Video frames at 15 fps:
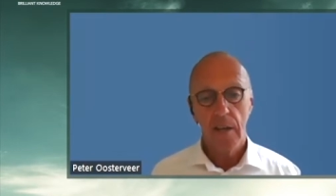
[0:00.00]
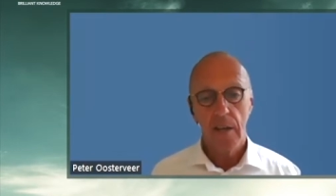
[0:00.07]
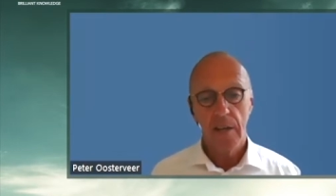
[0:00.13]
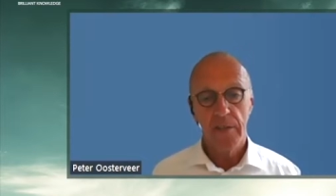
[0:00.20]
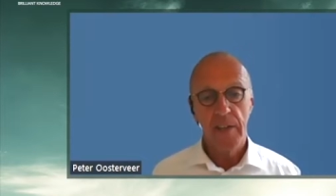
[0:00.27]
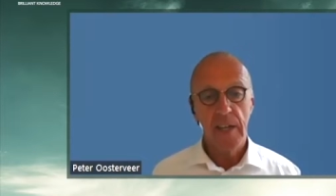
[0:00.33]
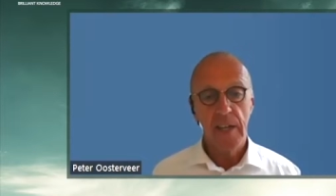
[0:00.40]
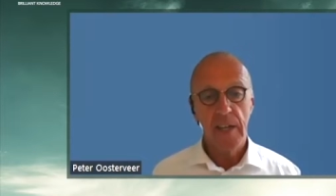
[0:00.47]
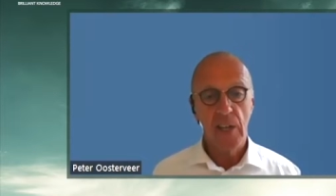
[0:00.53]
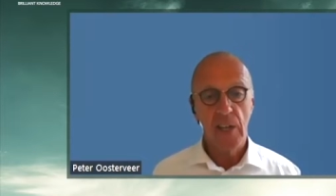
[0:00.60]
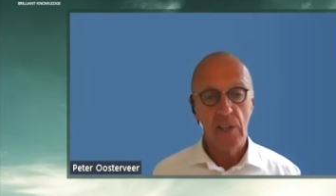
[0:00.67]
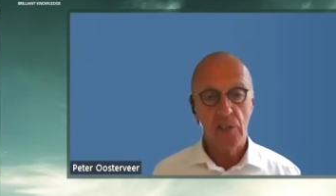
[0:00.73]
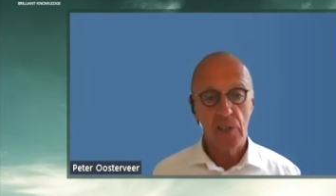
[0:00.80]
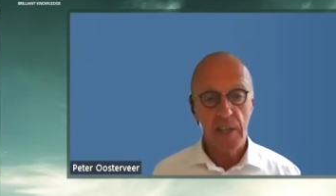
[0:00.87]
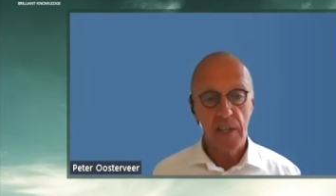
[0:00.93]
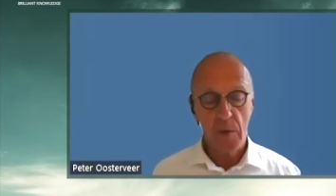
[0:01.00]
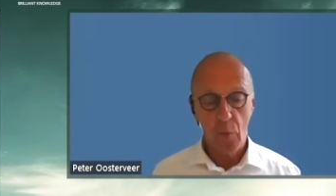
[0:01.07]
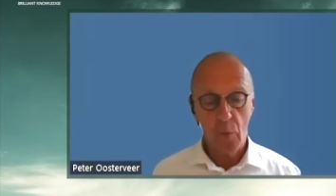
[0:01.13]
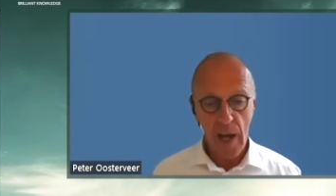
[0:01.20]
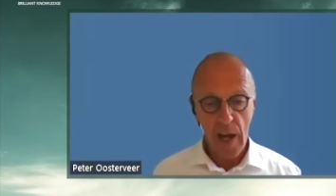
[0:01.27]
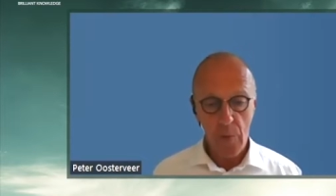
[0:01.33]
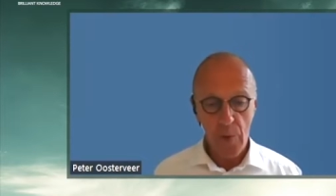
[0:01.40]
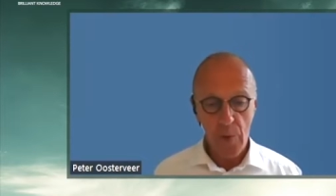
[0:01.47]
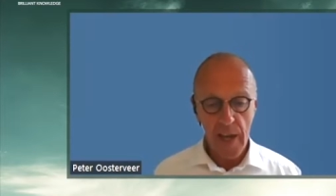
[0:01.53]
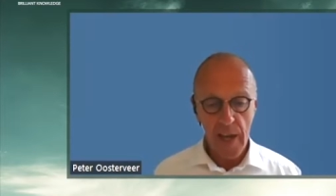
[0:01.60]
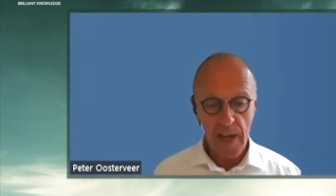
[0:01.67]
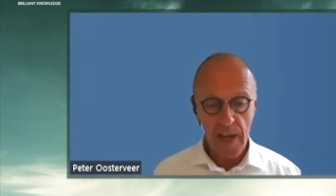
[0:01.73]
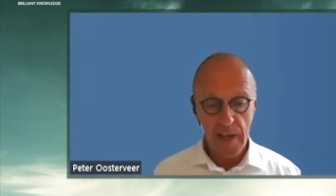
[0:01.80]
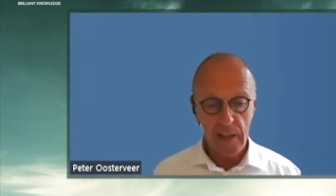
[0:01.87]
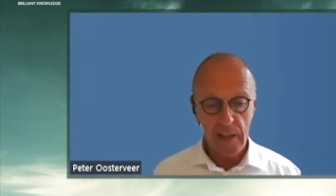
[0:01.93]
Uh, that is actually why we
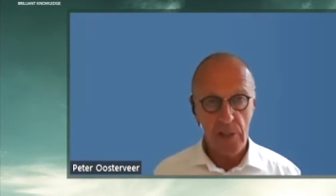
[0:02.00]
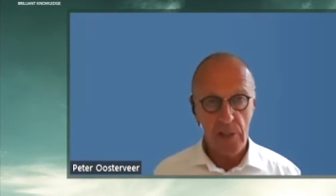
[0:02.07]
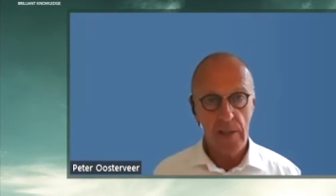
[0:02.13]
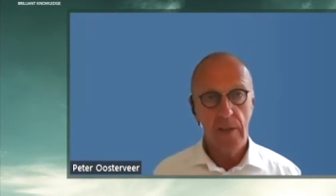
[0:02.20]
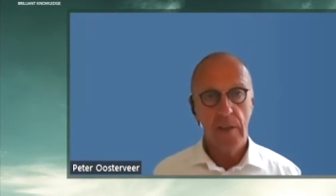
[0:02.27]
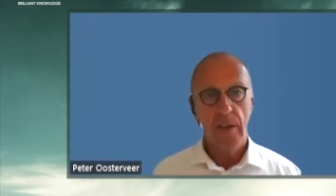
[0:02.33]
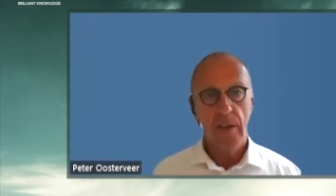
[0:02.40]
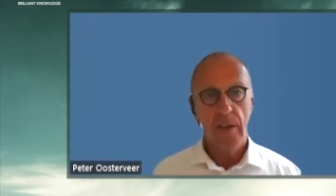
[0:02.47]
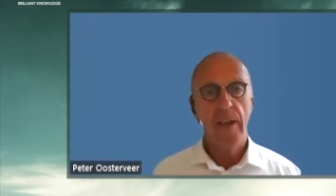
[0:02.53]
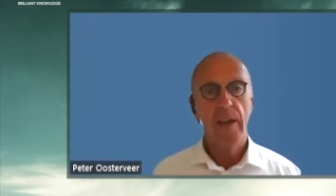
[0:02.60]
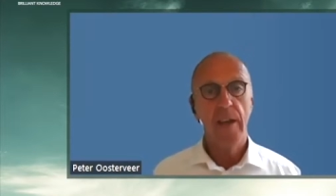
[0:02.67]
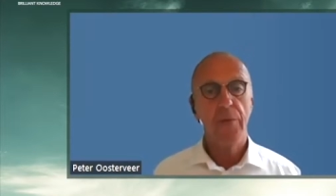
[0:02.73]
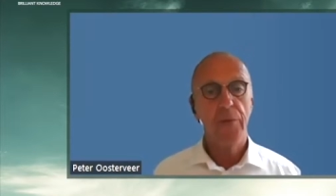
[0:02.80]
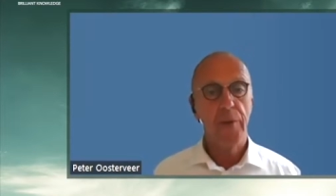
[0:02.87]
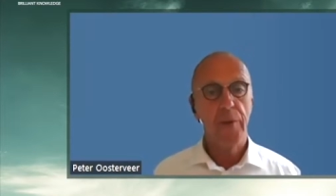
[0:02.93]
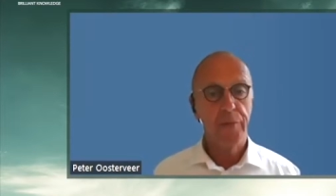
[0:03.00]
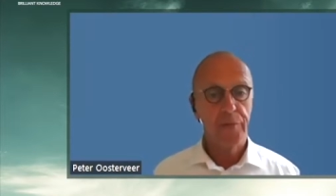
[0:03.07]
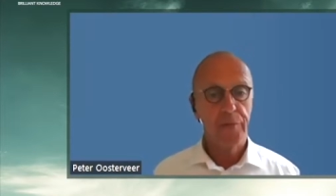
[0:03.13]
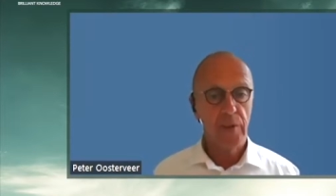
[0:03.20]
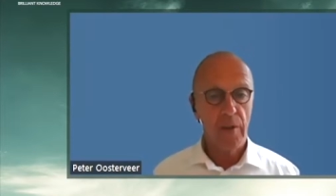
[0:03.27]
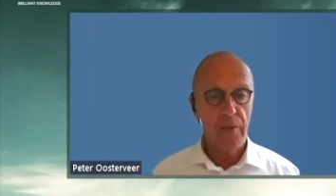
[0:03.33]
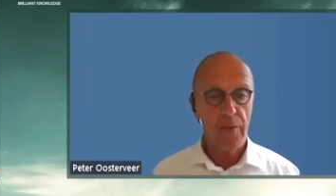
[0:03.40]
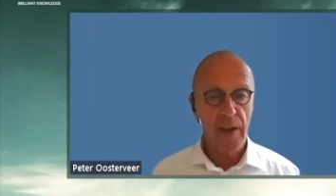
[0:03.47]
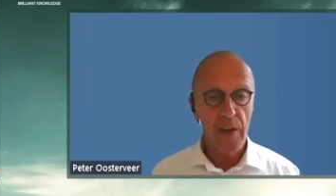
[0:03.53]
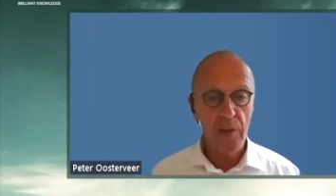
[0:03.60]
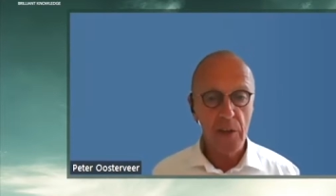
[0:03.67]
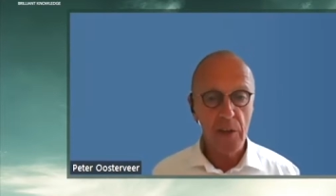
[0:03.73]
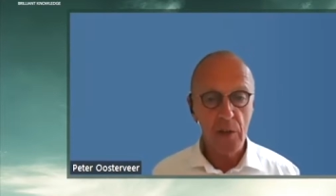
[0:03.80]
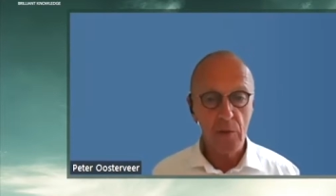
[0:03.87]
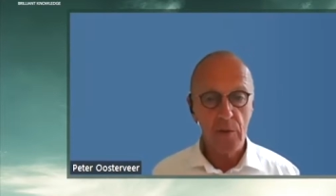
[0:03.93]
added a fifth
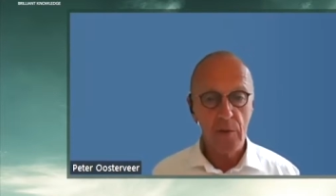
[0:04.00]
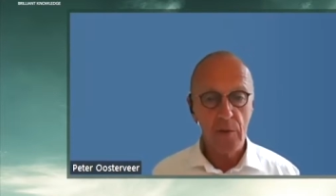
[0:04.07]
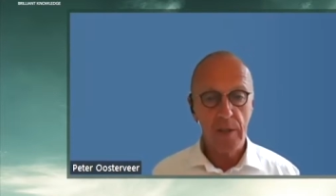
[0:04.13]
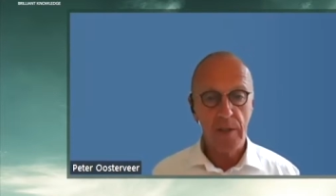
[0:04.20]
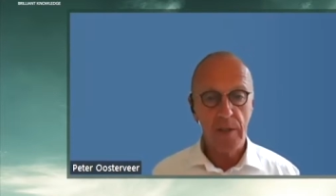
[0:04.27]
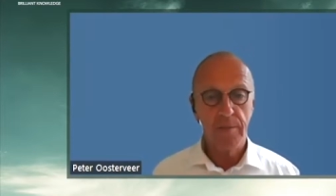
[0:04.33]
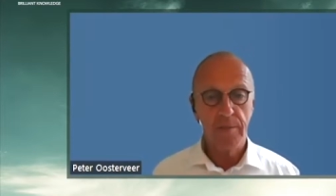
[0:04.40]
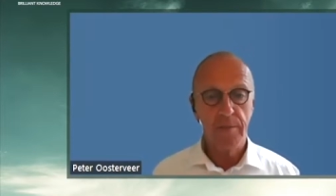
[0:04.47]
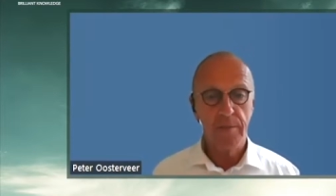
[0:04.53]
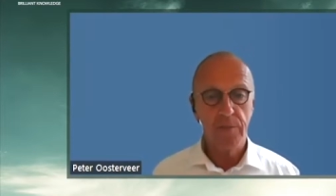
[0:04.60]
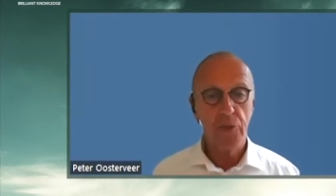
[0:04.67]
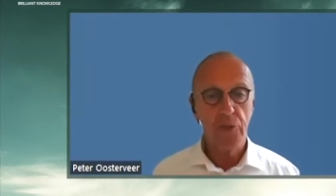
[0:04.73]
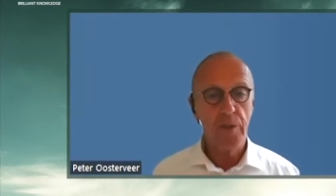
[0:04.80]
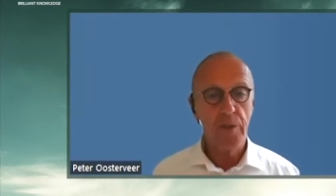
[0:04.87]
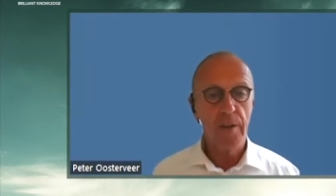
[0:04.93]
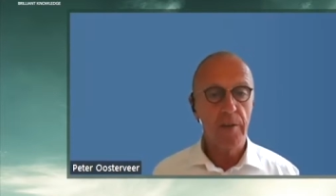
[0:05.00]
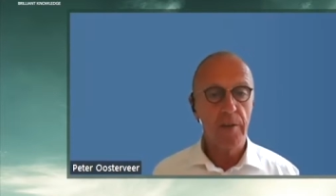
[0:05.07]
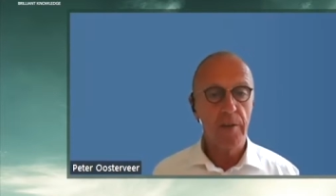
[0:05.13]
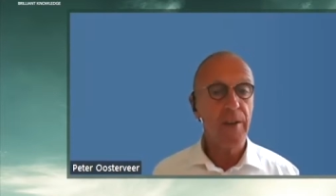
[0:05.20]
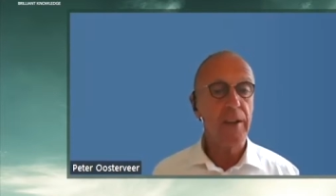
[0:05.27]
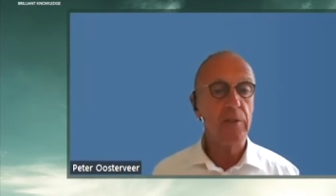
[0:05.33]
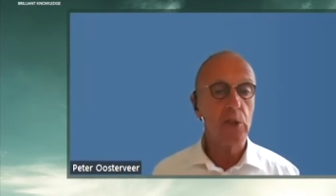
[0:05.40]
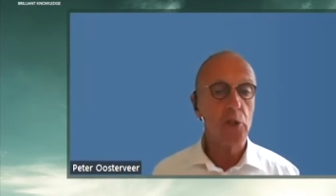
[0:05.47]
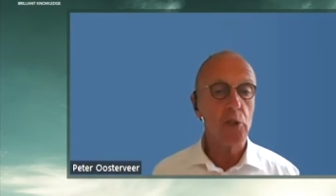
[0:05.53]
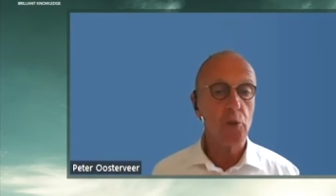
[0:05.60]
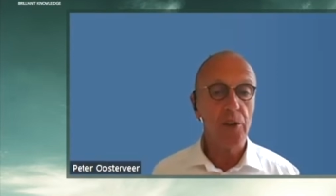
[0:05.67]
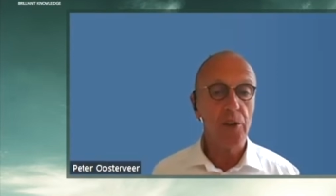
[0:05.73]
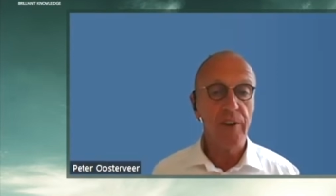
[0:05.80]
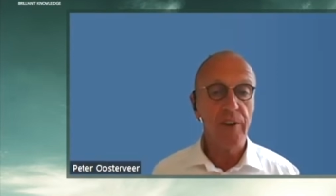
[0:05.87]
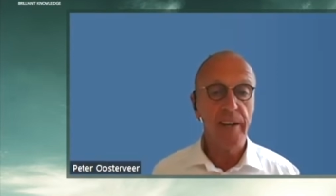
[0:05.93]
value um, to the values
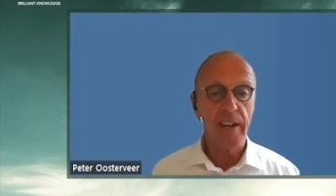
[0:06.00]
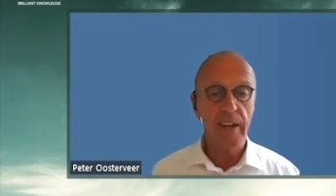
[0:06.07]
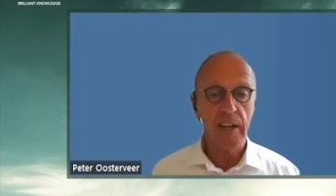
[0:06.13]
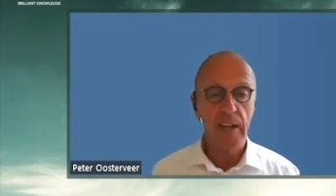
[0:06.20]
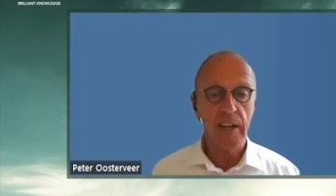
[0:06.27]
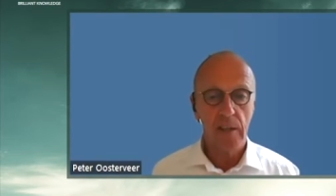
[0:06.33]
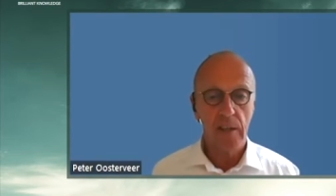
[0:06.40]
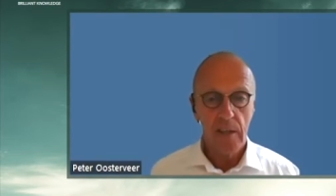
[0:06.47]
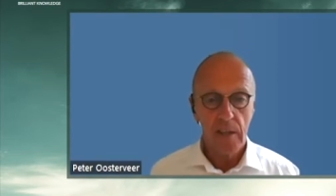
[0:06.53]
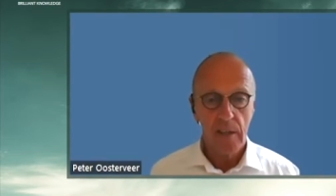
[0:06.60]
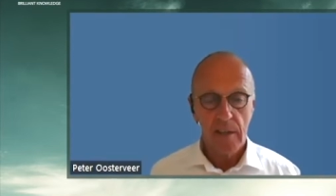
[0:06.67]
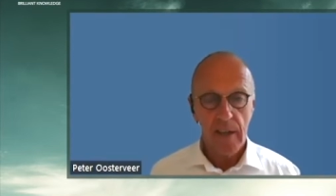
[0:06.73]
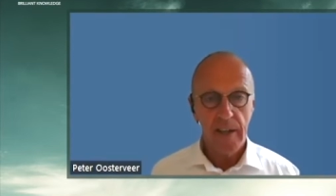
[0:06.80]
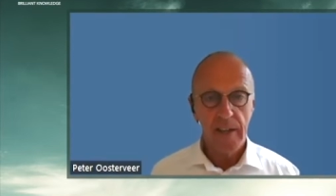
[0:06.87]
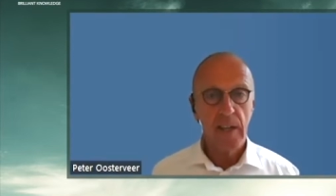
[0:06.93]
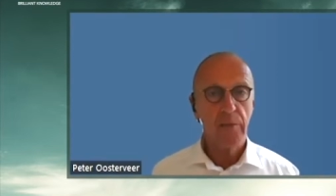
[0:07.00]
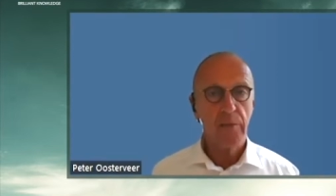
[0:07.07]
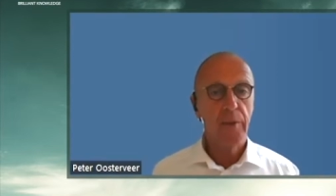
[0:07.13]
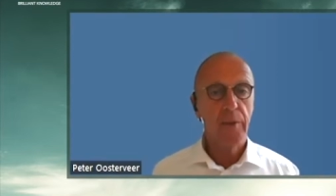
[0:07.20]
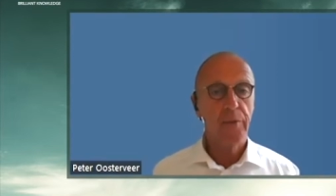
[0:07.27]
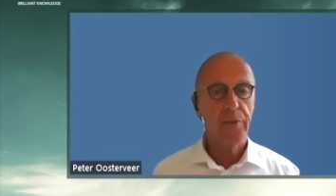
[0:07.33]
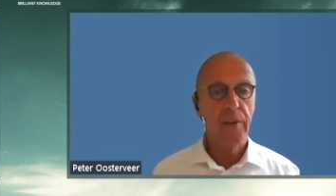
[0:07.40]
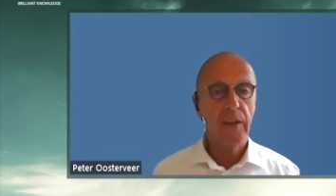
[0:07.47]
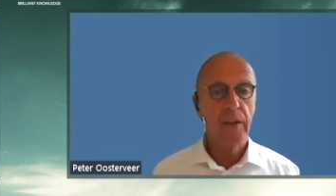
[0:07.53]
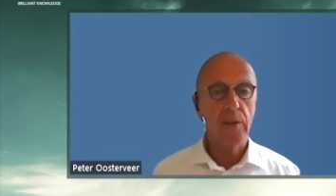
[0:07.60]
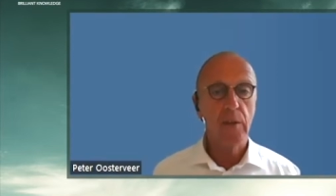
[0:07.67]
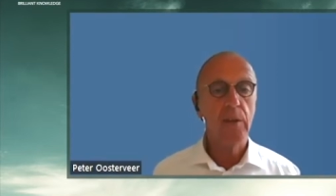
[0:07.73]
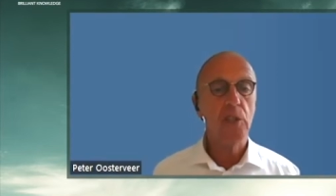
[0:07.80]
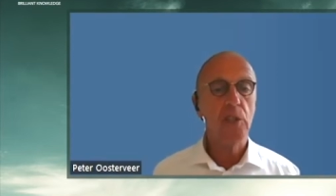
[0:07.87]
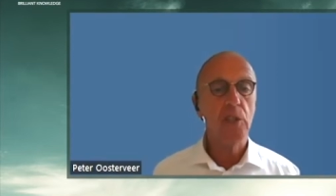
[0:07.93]
we already had. And that fifth
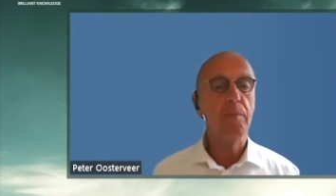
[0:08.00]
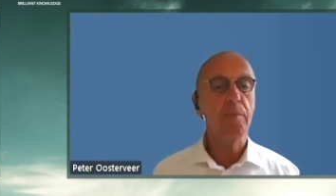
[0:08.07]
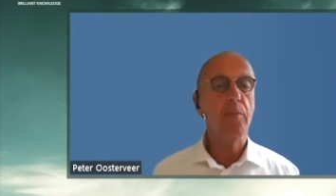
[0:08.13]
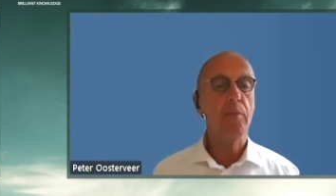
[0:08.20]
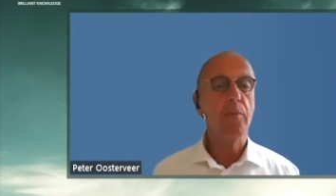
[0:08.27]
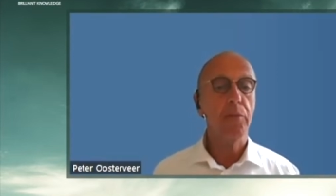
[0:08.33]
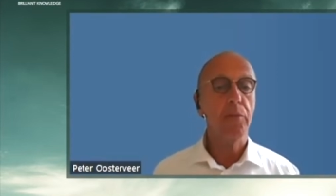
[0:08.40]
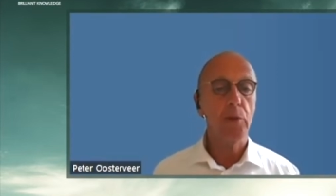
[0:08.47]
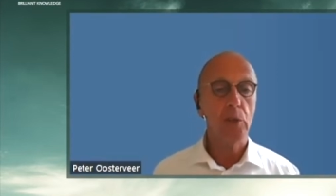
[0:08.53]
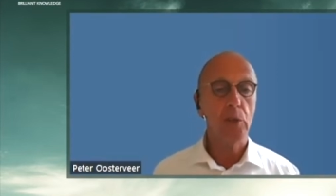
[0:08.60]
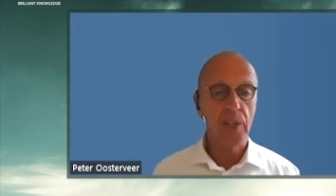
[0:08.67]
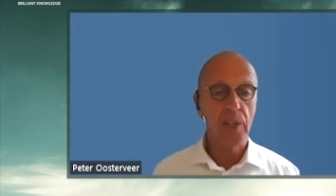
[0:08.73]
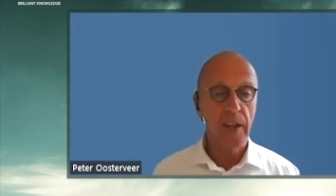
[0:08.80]
value is people first.